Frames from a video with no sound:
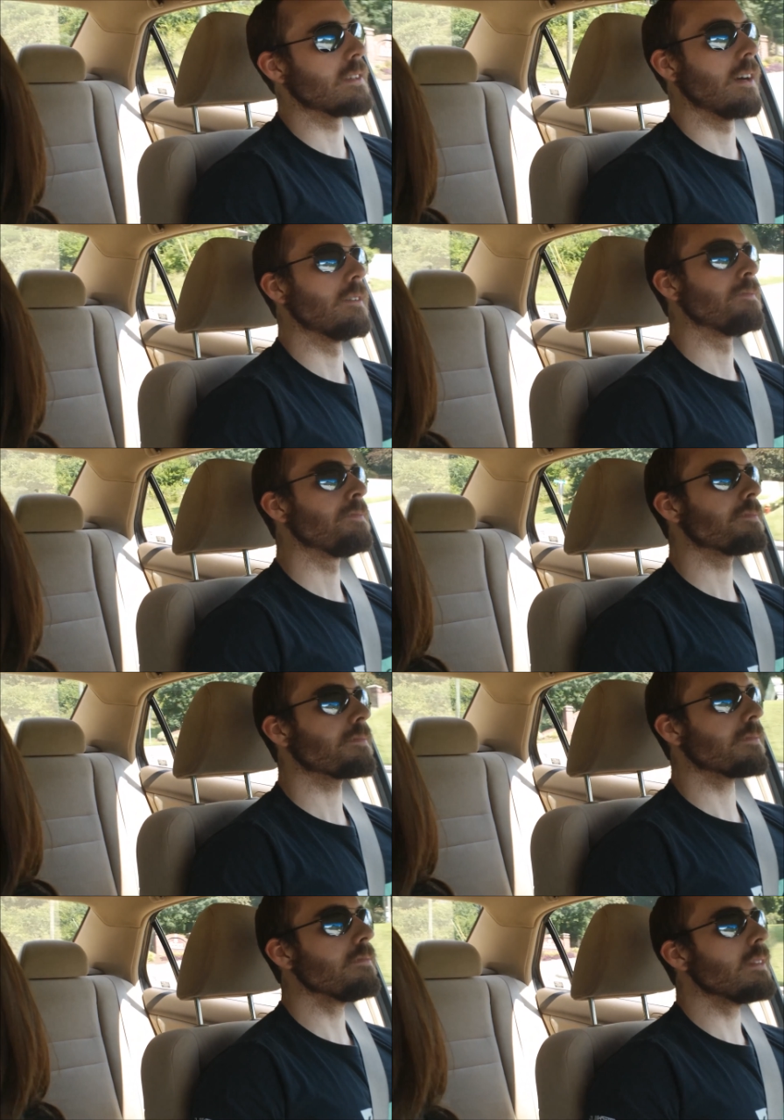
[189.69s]
So
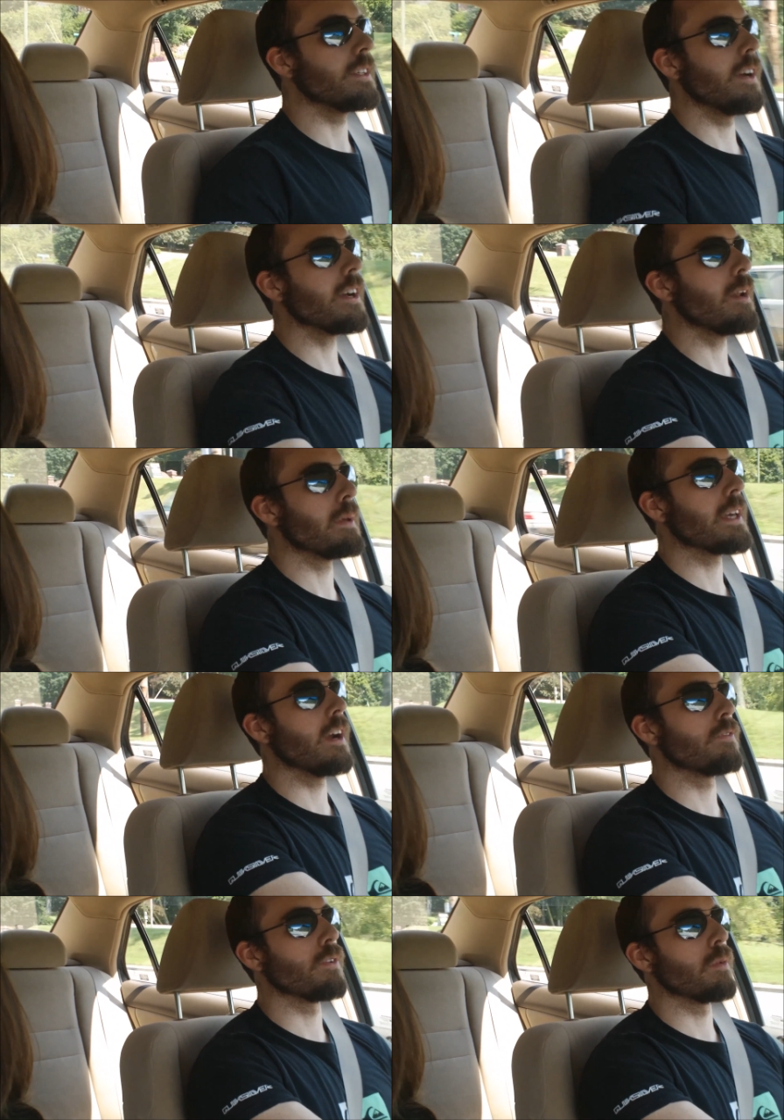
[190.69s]
y'all got to be
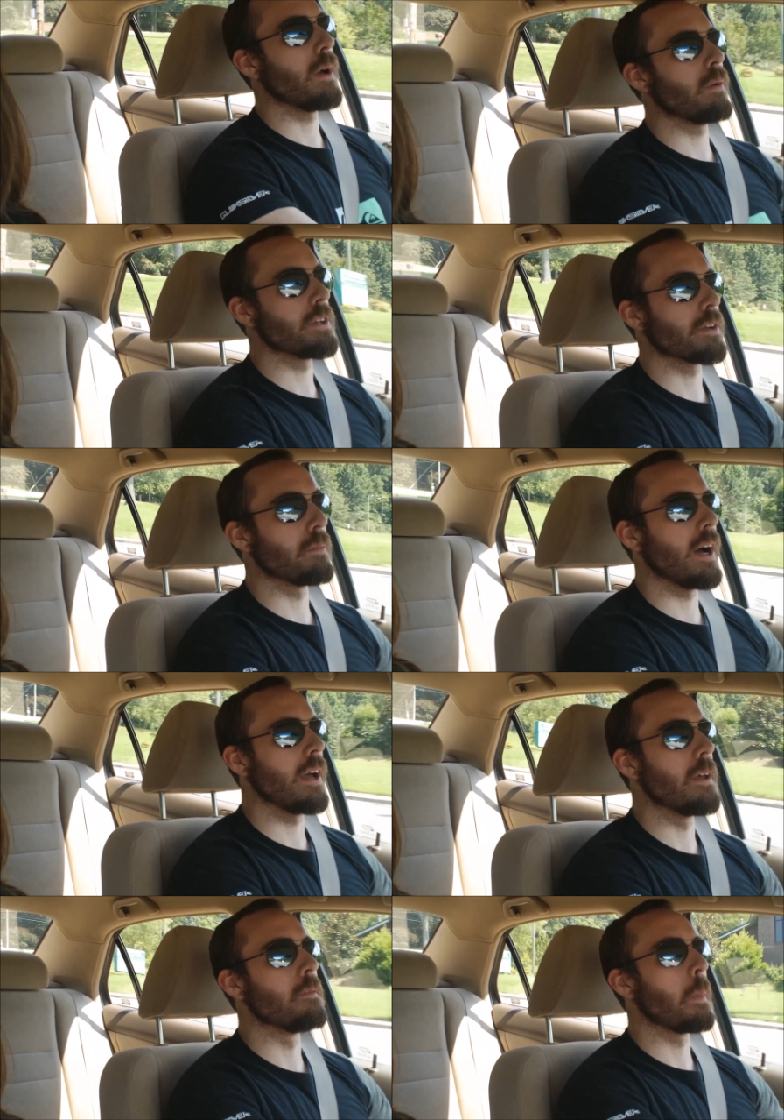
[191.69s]
careful about what you're
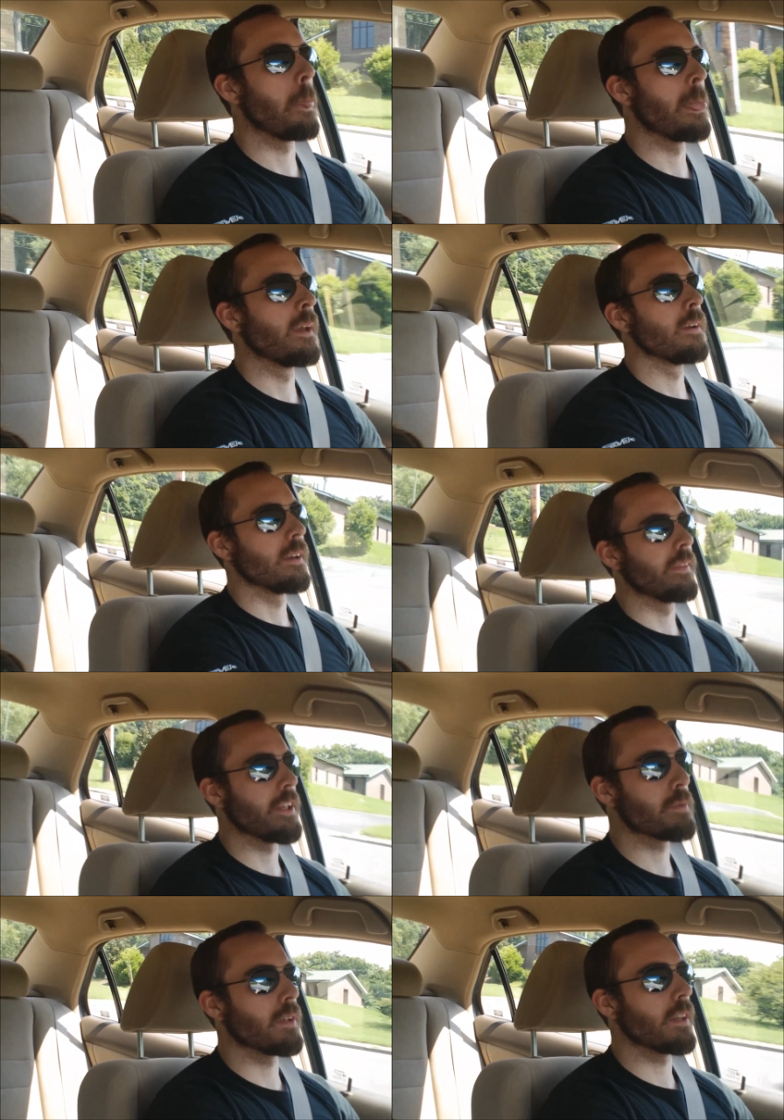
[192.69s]
buying. And
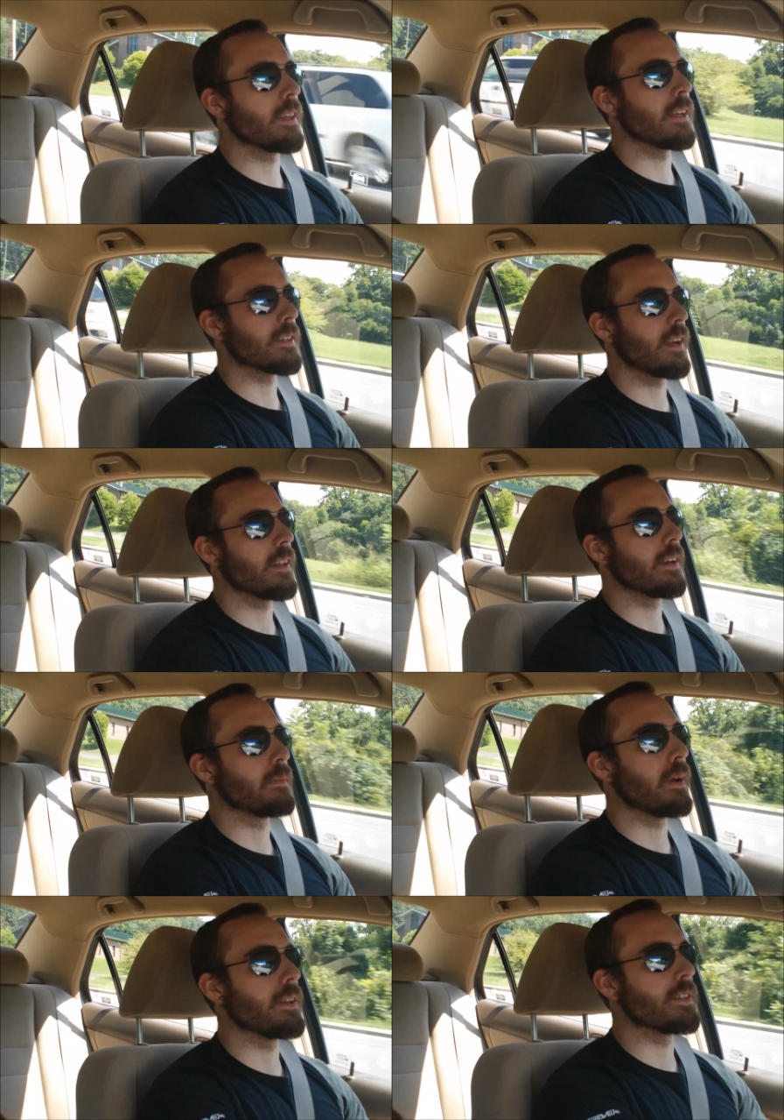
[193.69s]
that's one of the things that I
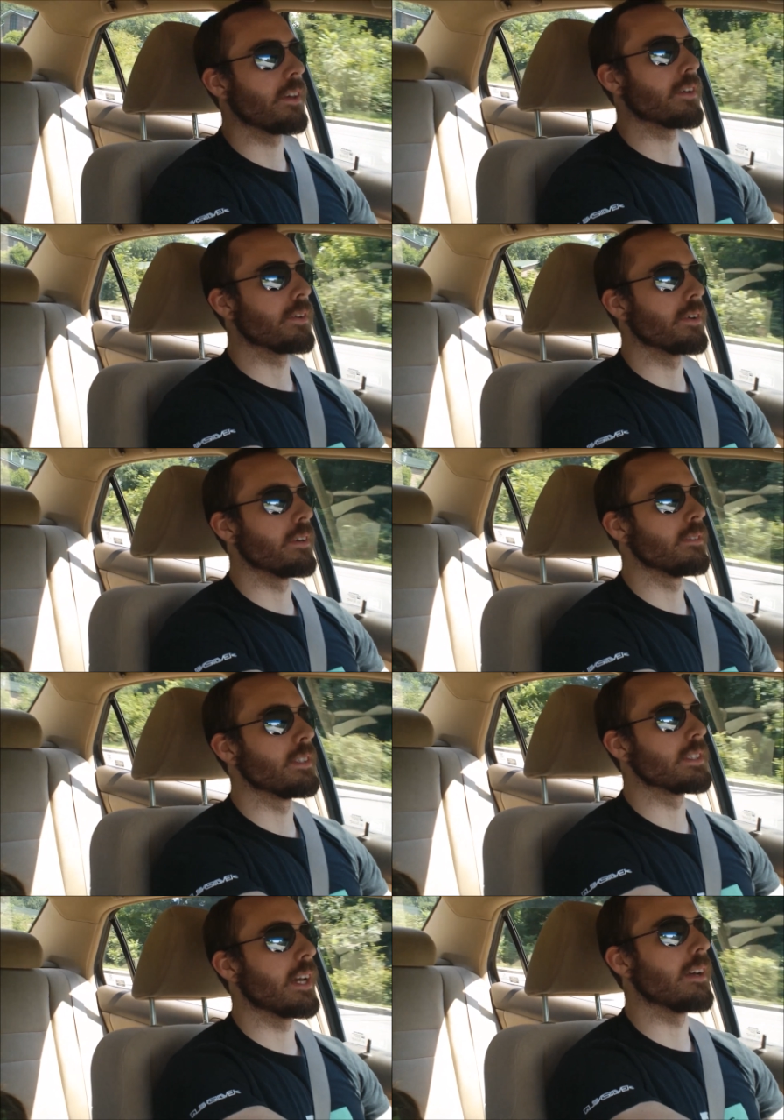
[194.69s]
like about
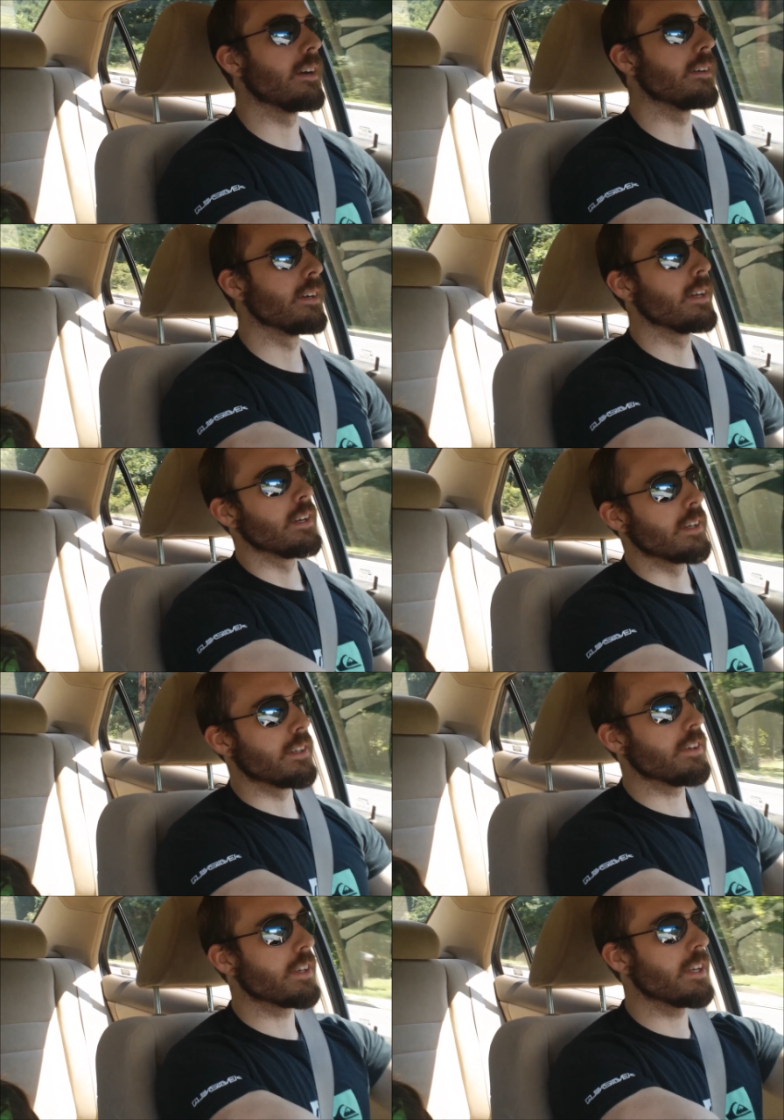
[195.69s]
Cellucor is that
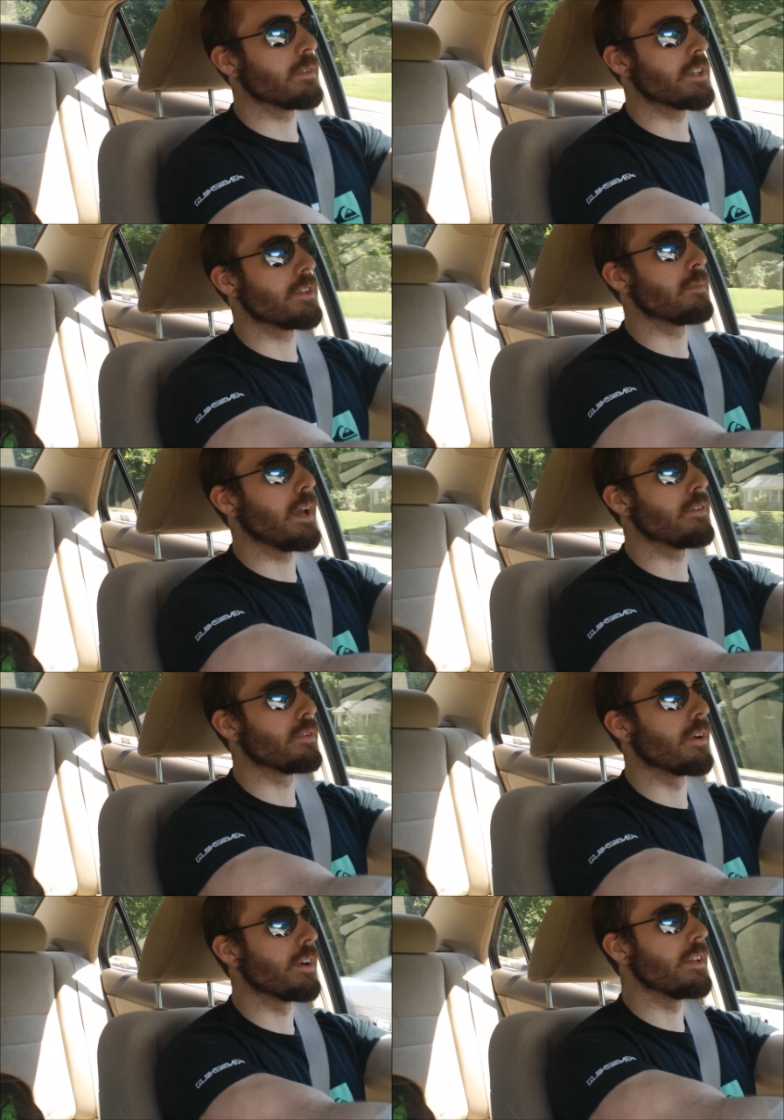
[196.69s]
uh, you're getting what you pay
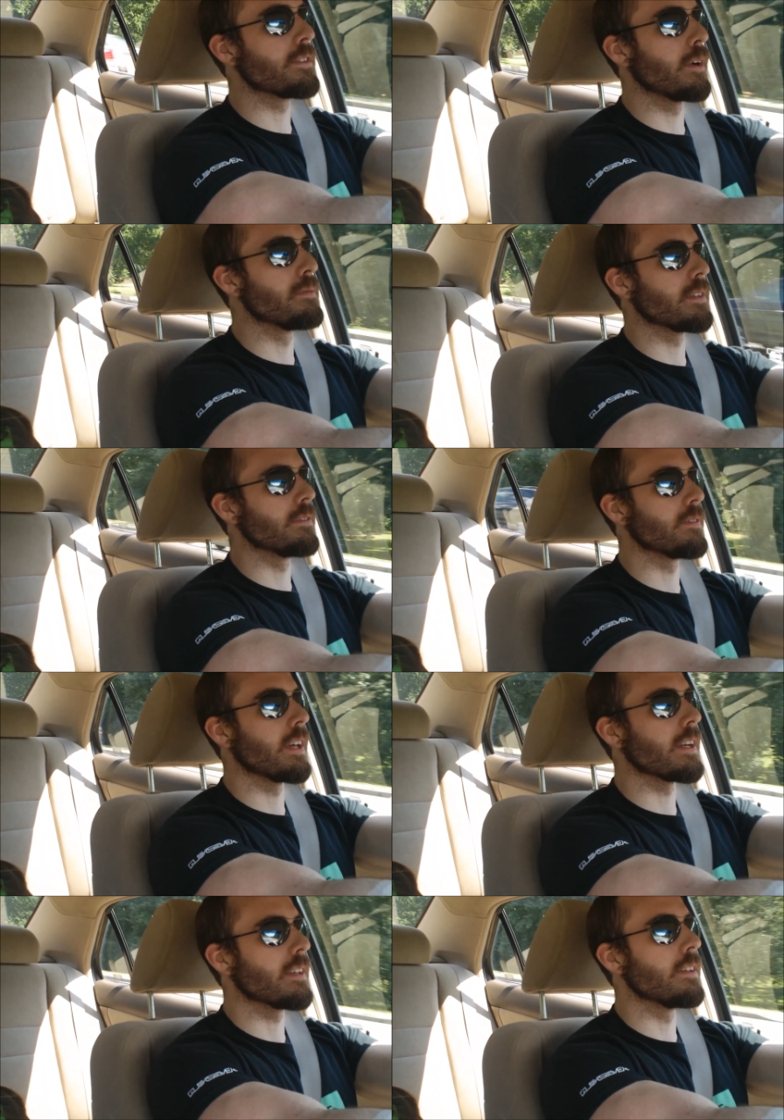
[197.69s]
for in terms of
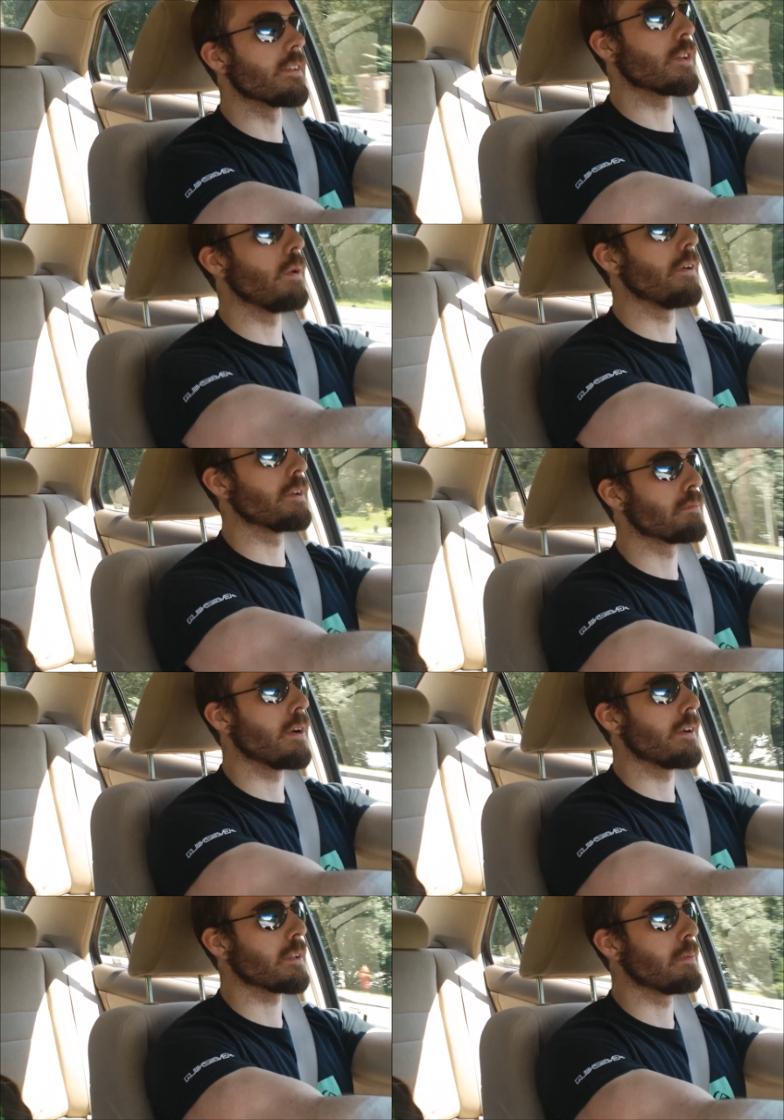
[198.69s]
like you know the quality of
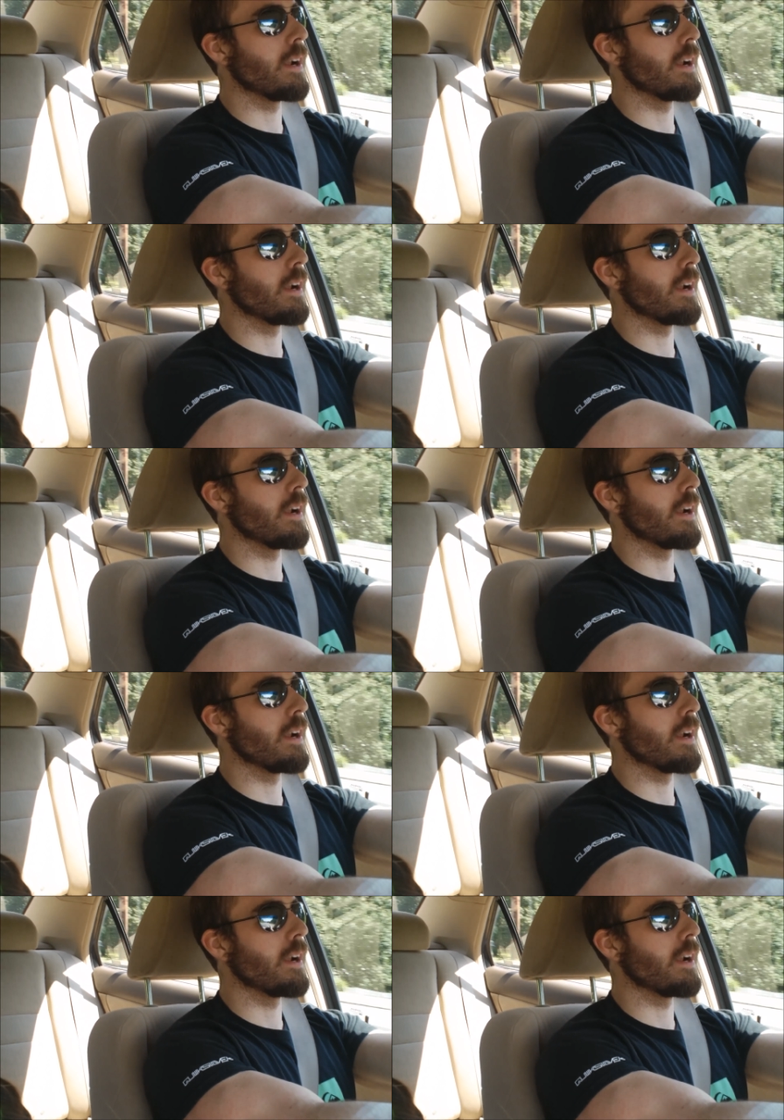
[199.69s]
product.